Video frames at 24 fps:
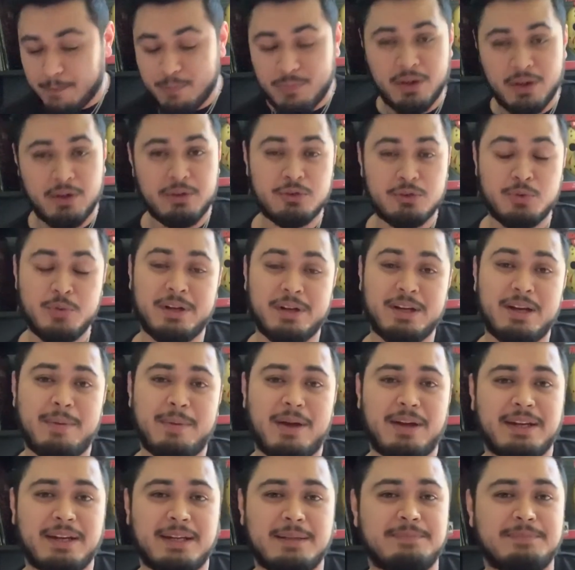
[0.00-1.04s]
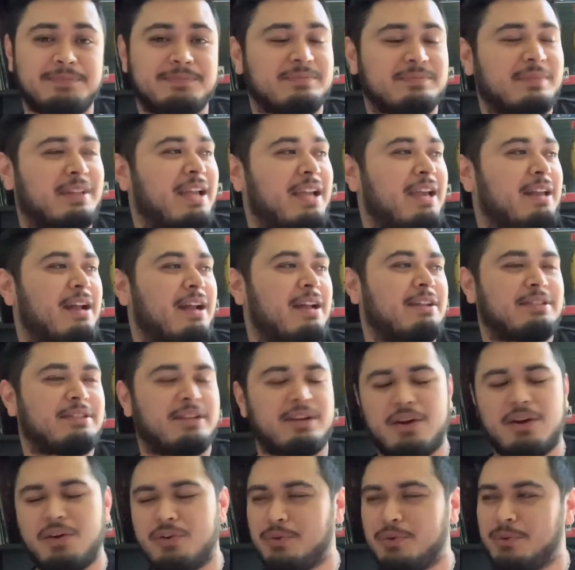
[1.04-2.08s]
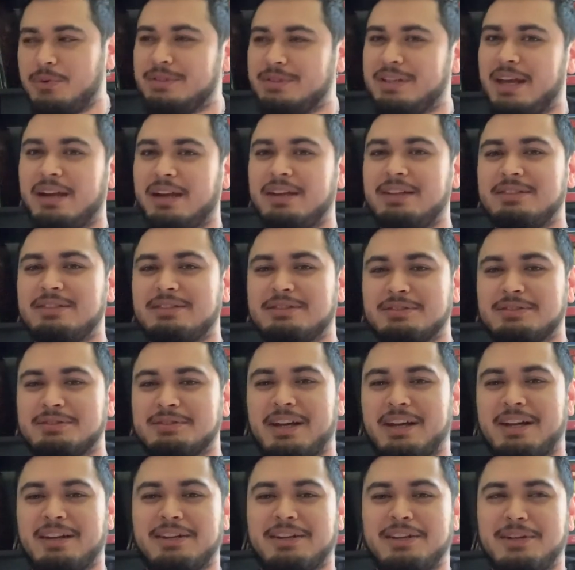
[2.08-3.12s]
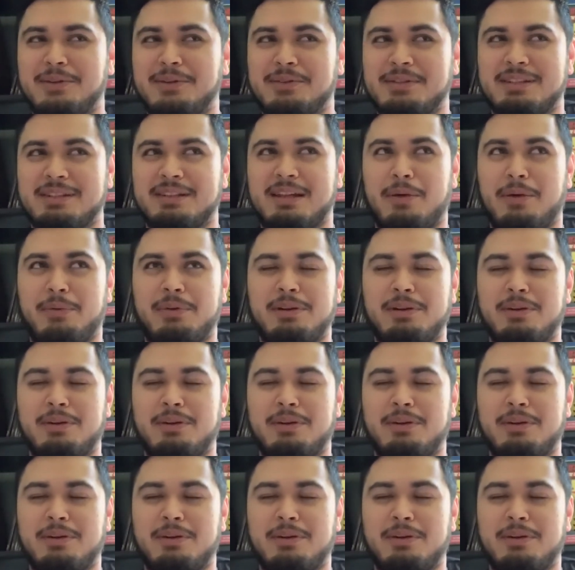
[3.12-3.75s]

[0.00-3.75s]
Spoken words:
tweeted about him, and I said, oh, who's that? He's kind of cute. I want to know,